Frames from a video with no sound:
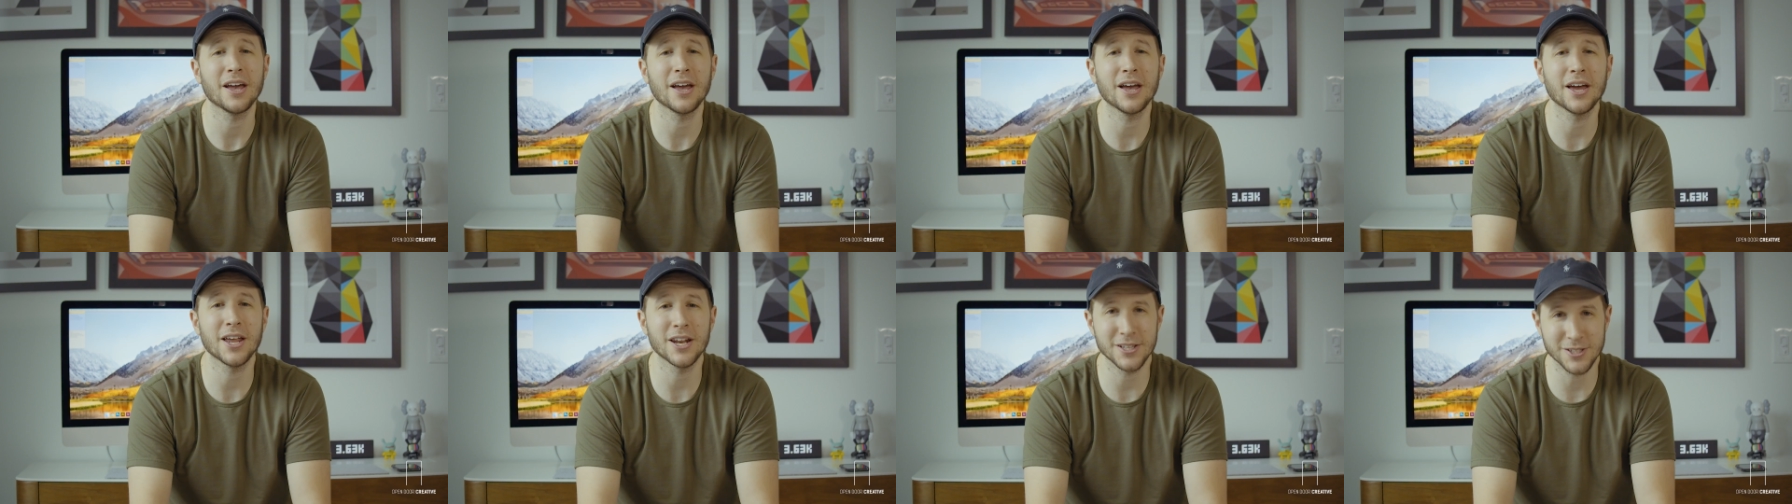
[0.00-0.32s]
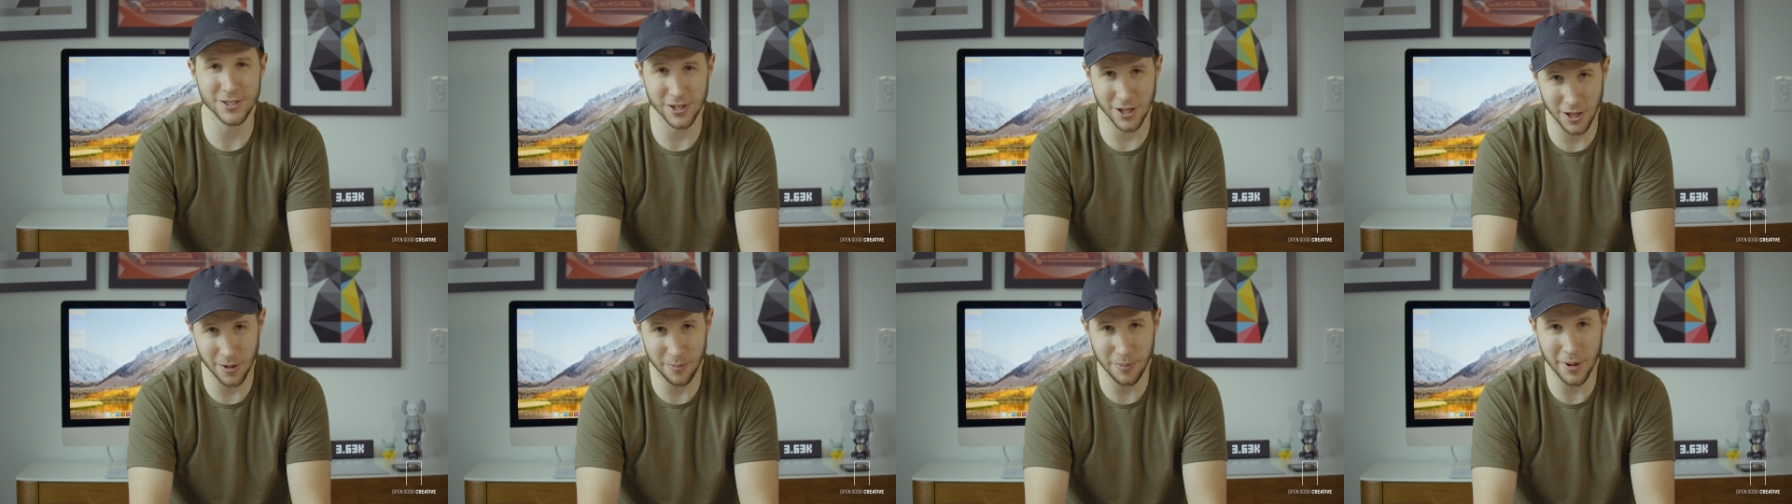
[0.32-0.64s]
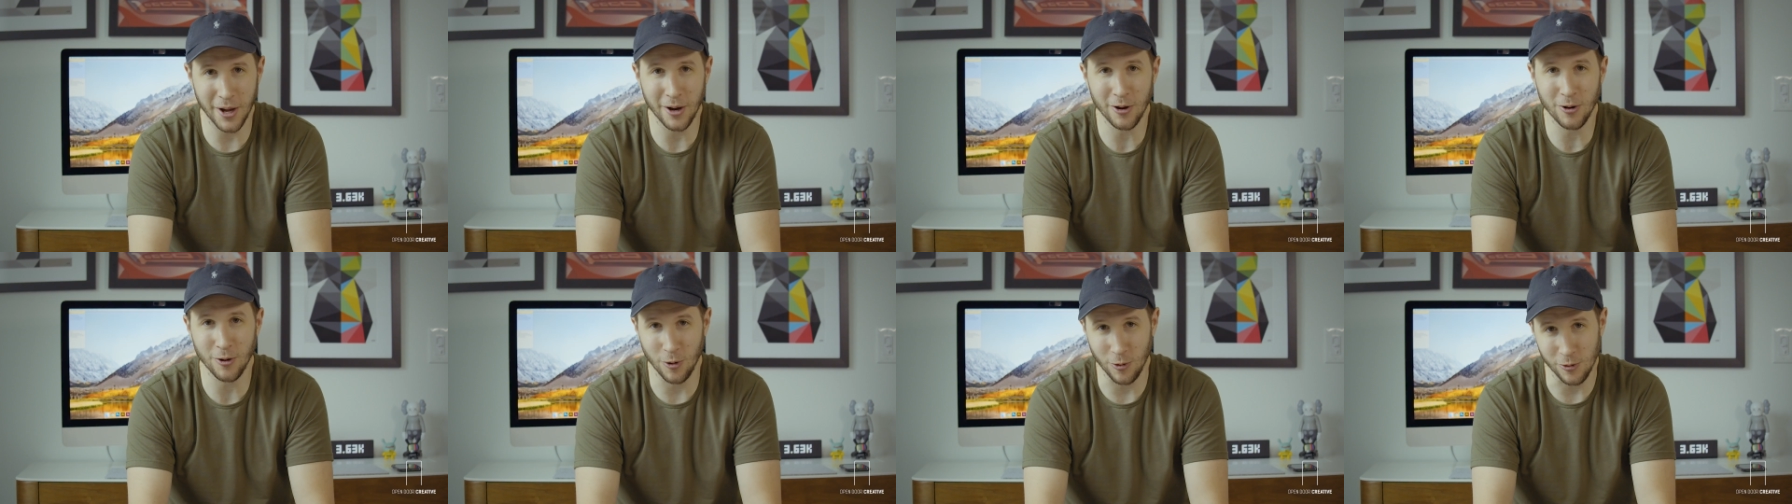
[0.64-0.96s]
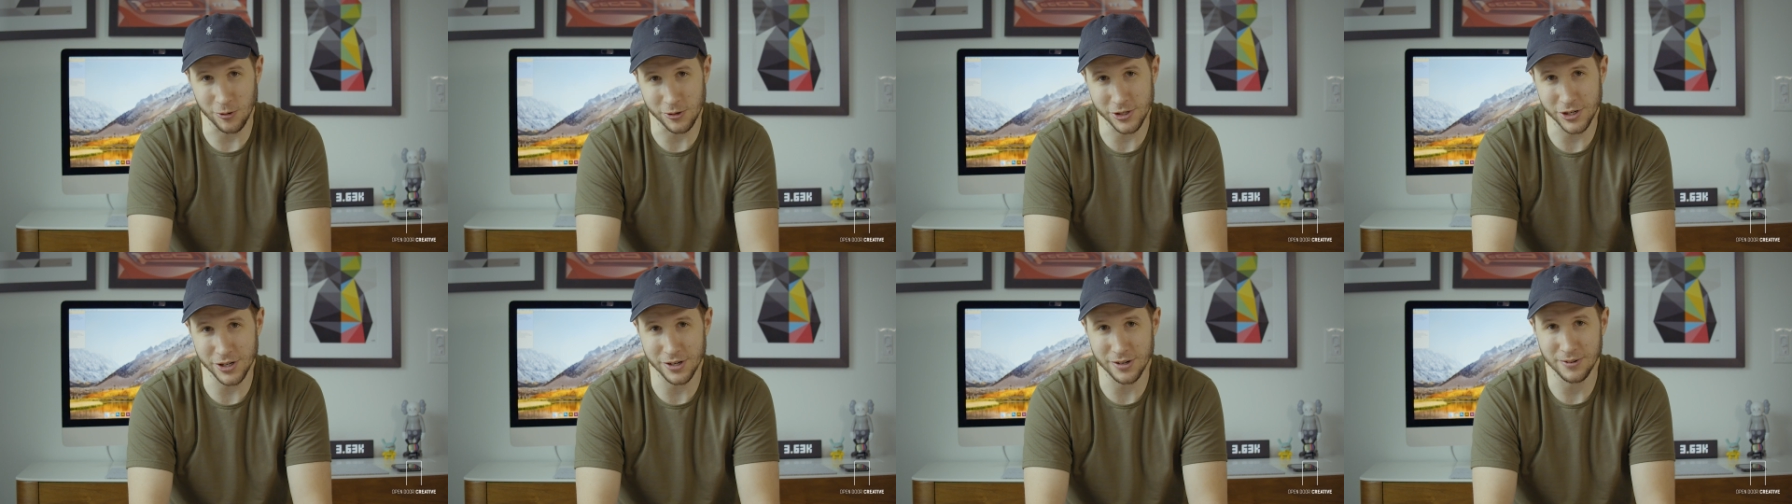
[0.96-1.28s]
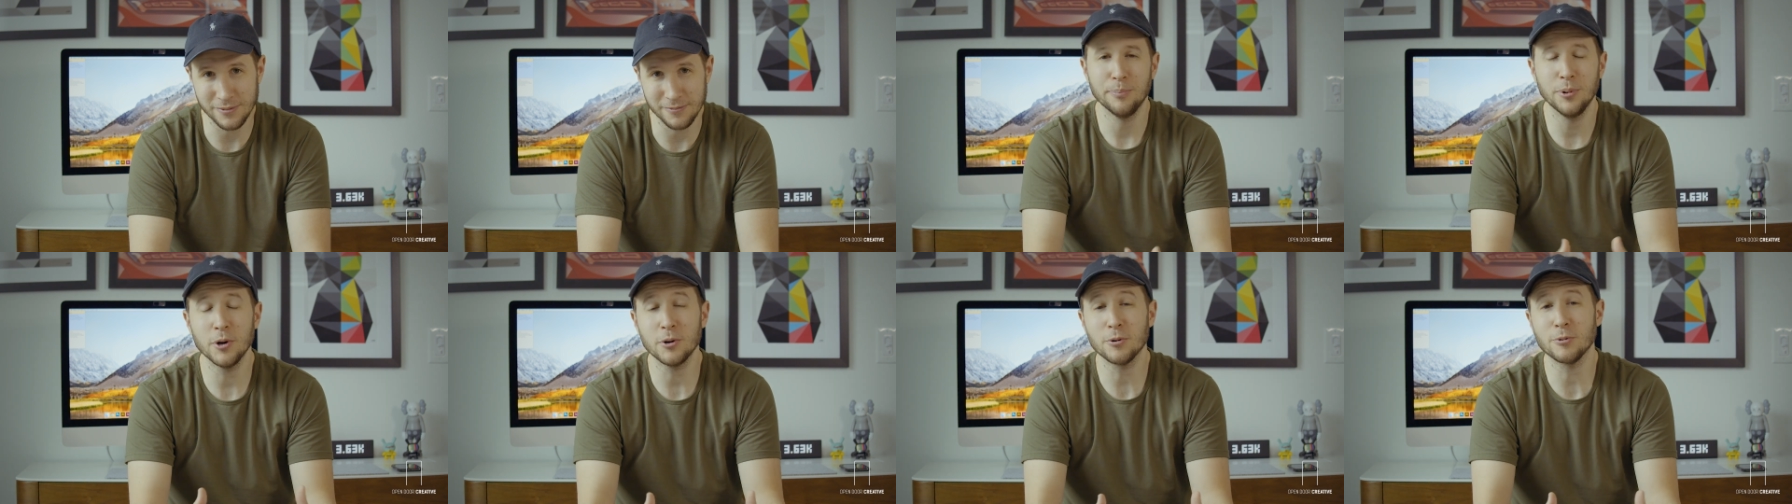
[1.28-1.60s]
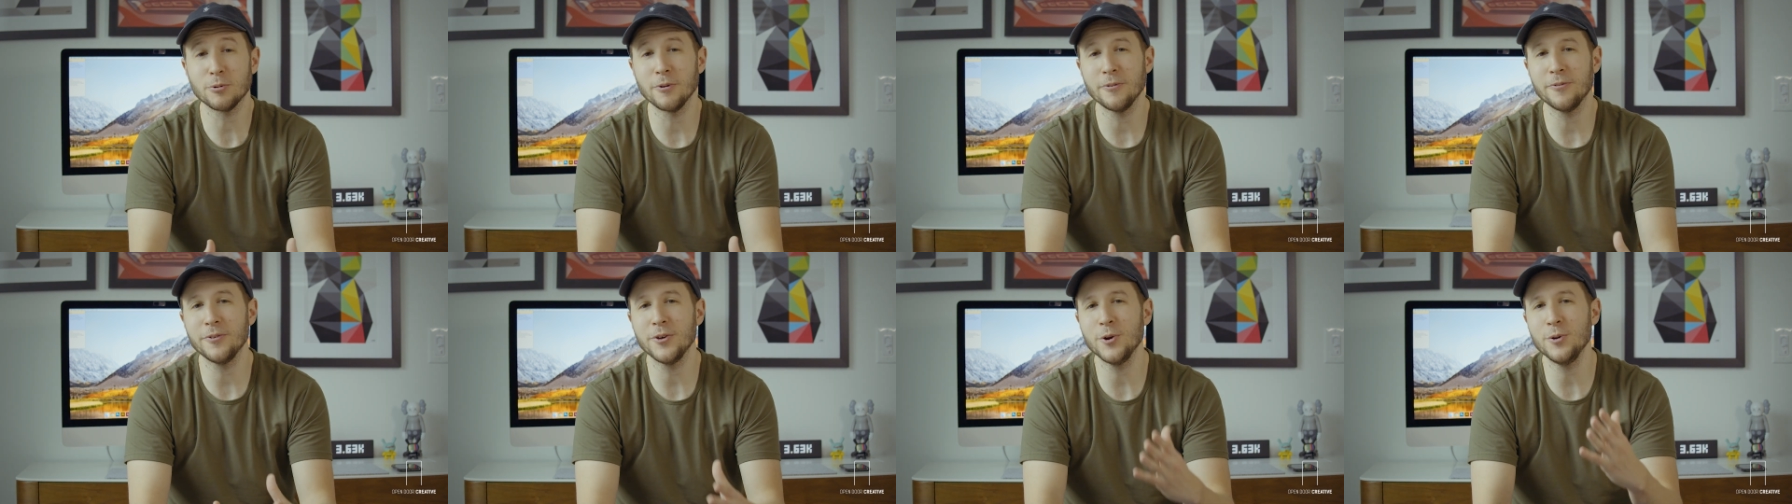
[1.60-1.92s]
and it's all about culture. Book
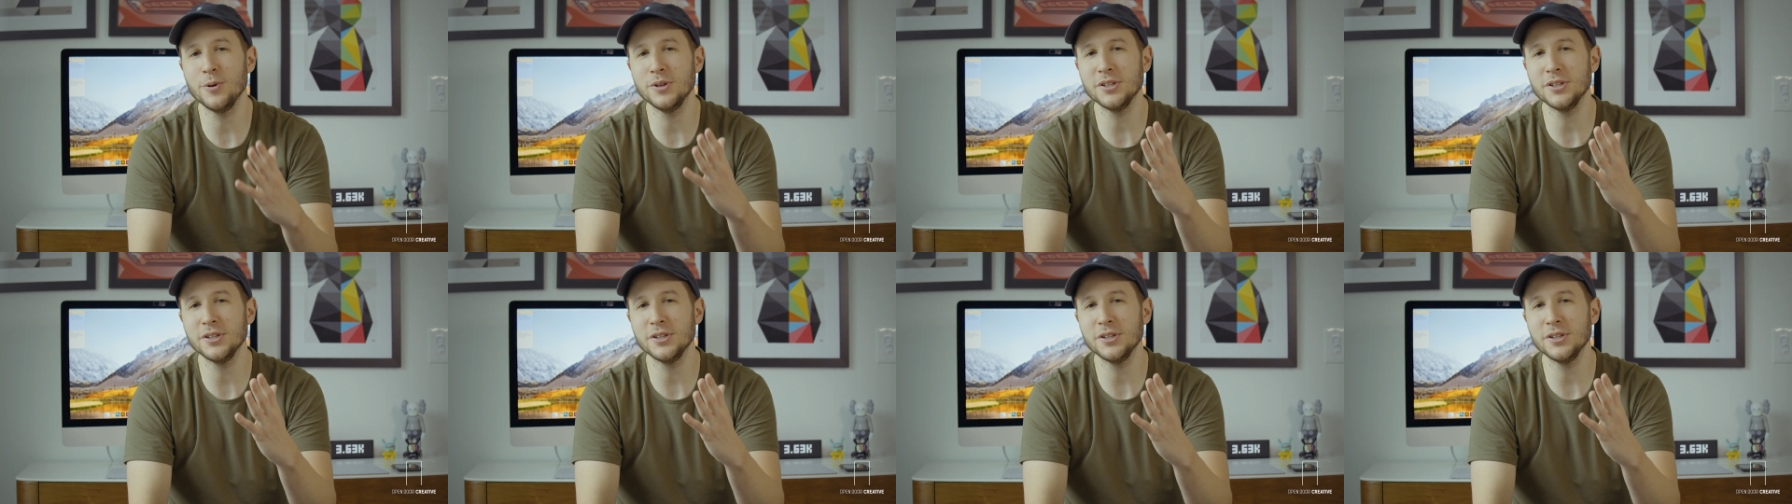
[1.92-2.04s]
review